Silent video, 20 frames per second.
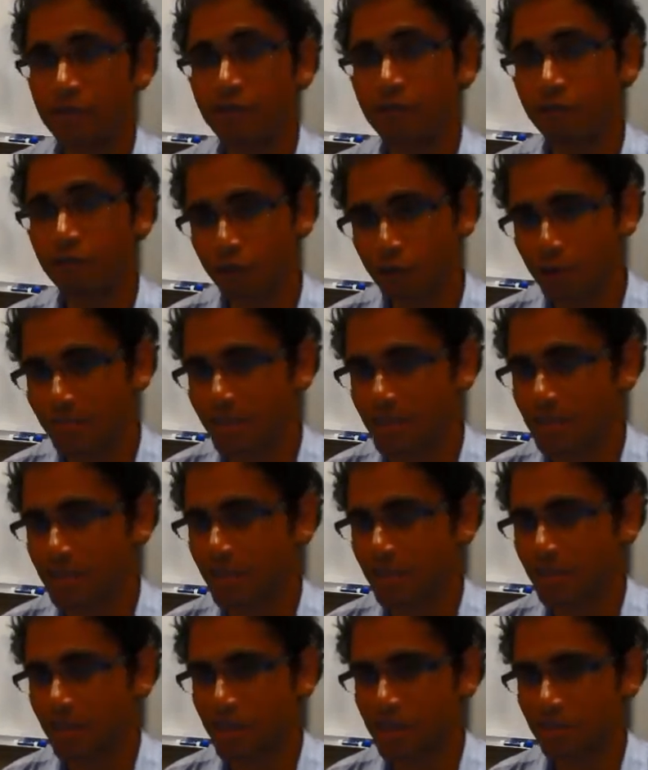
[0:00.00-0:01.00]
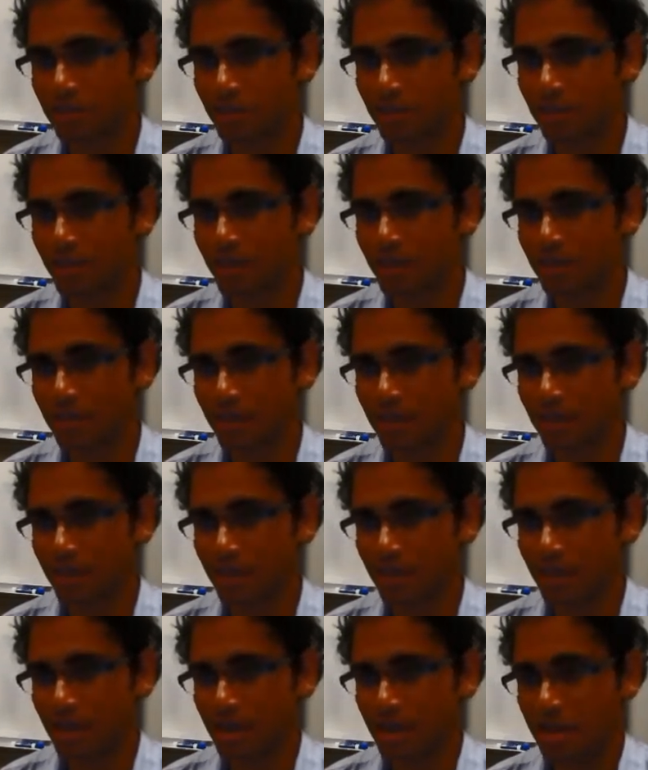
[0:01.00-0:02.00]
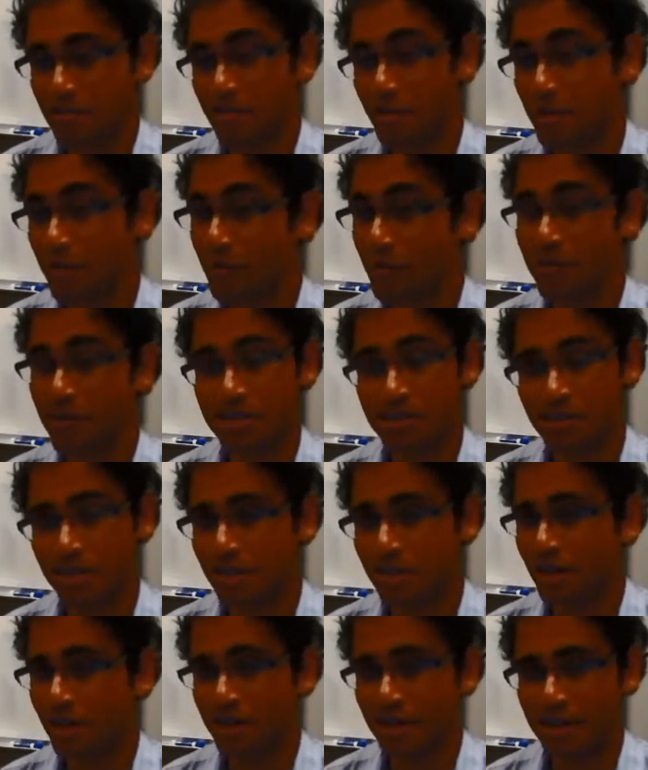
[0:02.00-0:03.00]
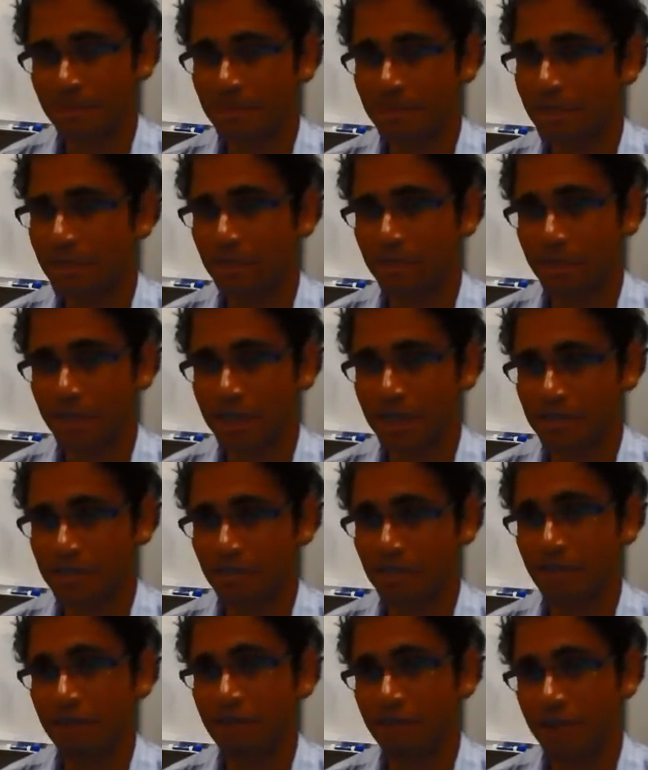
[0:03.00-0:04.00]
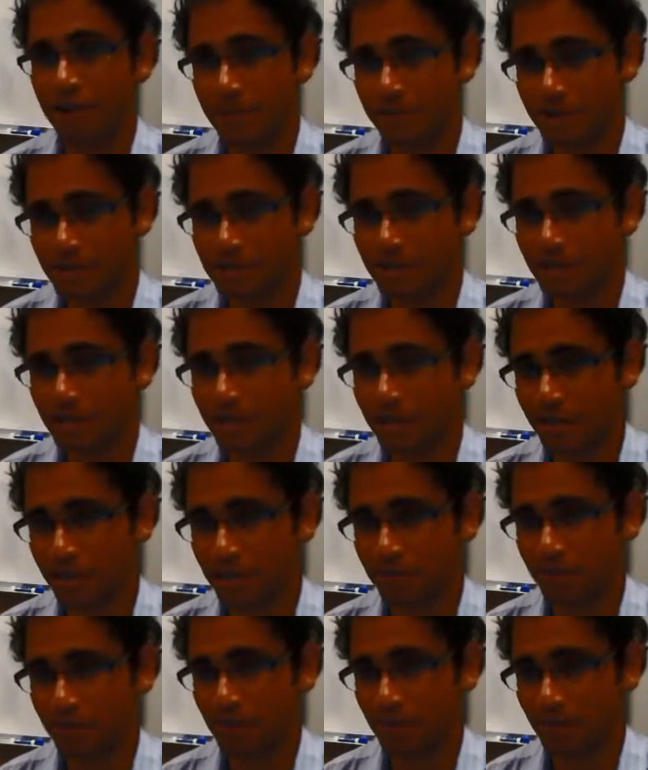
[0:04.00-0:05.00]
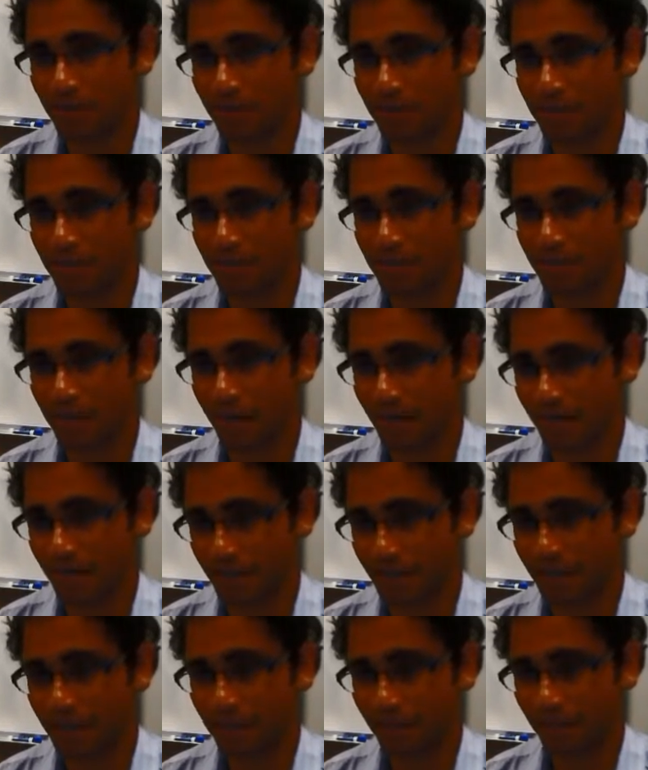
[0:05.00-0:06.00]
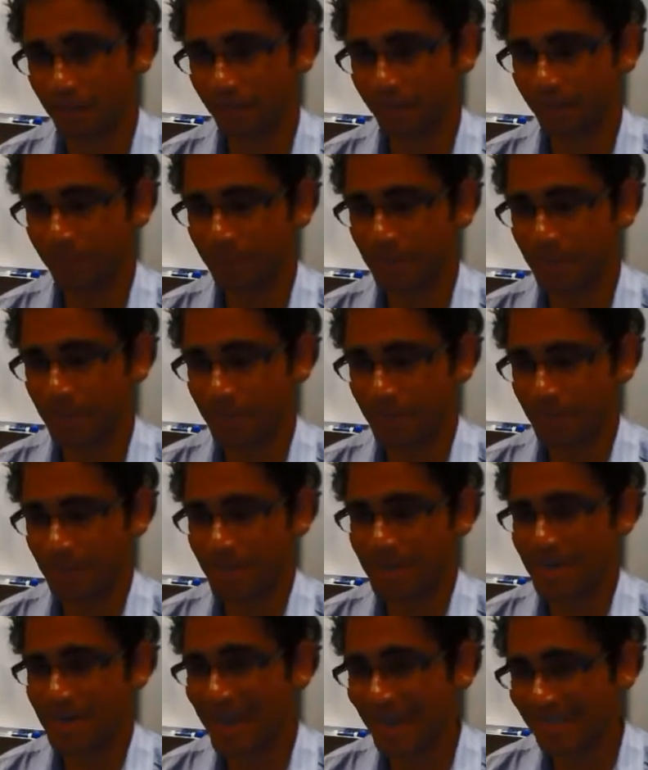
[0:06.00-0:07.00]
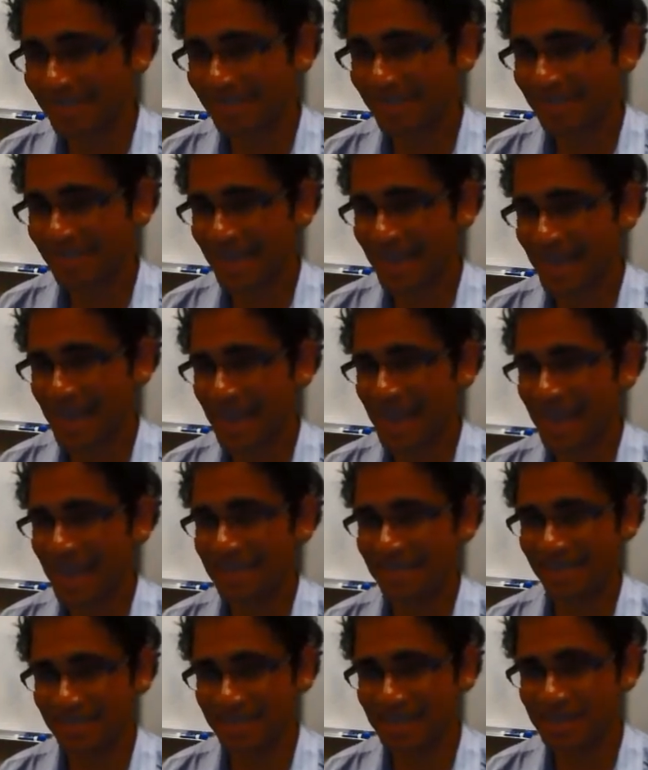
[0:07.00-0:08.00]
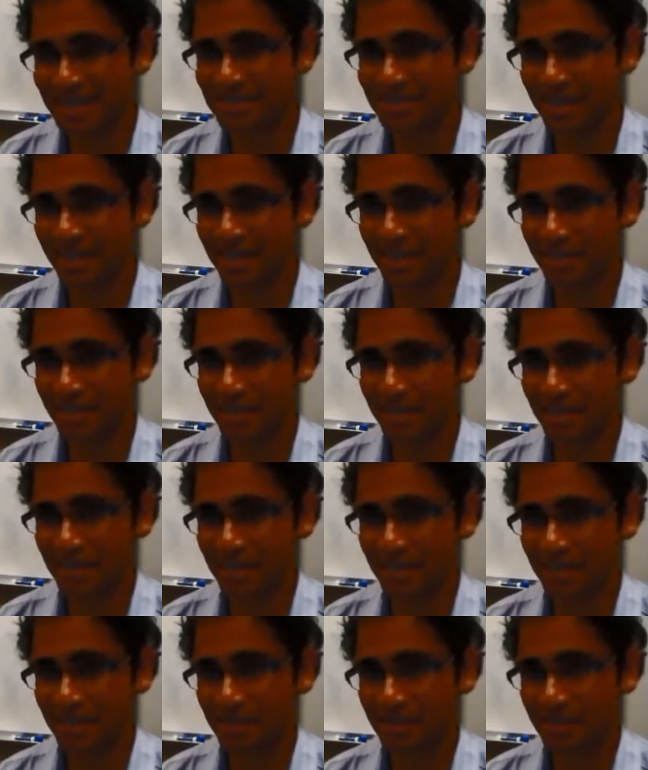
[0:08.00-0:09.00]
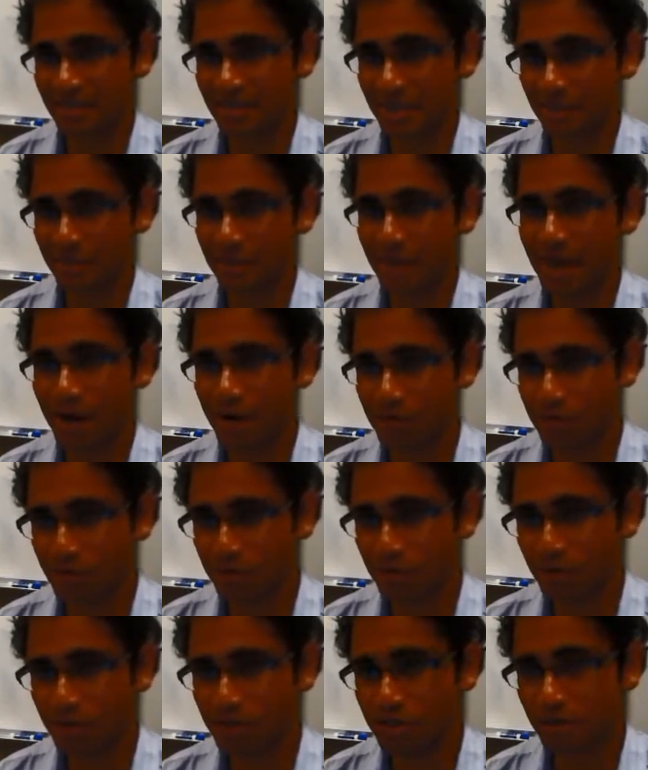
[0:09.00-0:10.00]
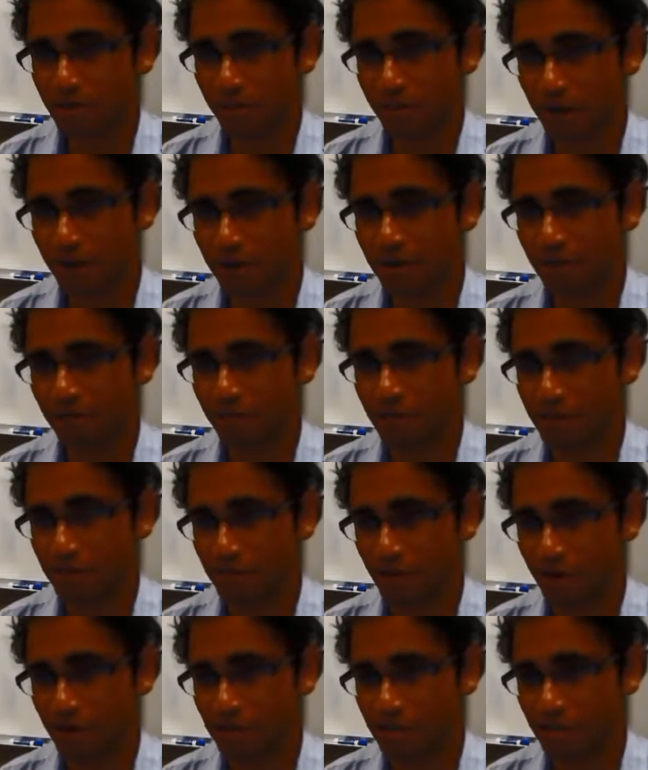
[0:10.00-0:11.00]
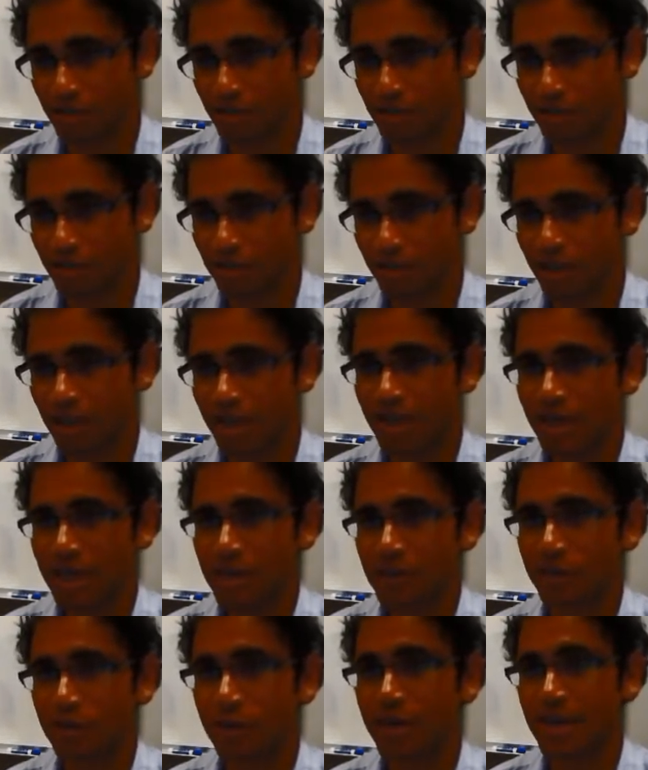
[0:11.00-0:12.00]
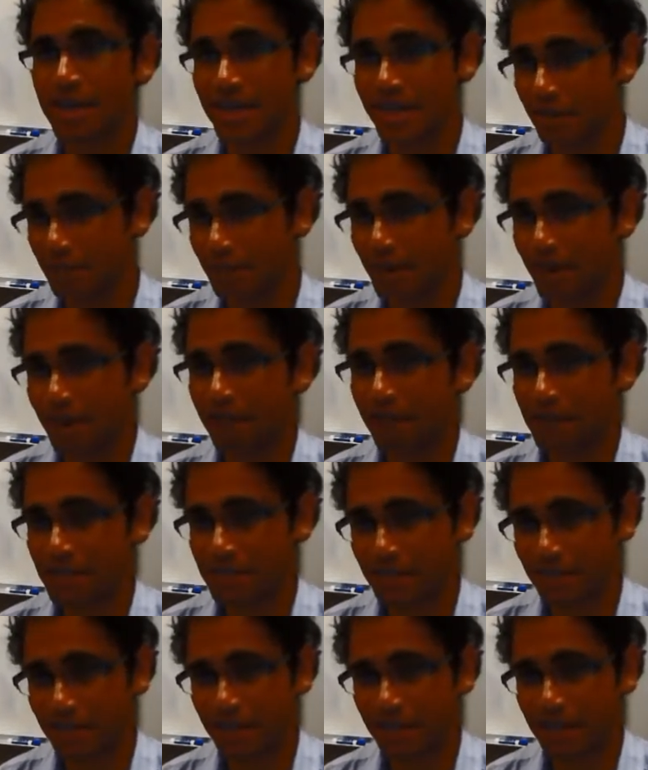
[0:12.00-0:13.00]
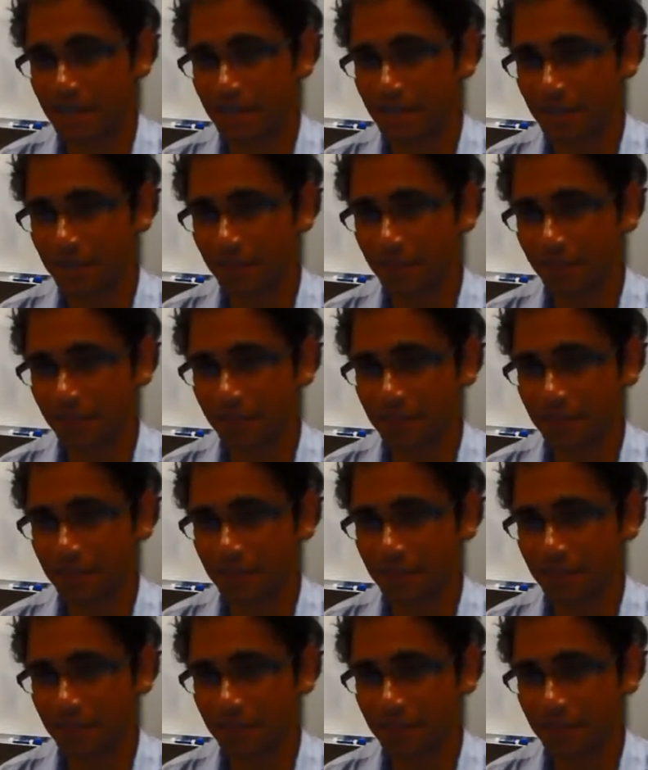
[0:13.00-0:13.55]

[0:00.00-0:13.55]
to 4 metric tons per month. But we were still not able to reach the 5 metric tons per month target. Next, I suggested that we outsource a part of this process to a nearby facility.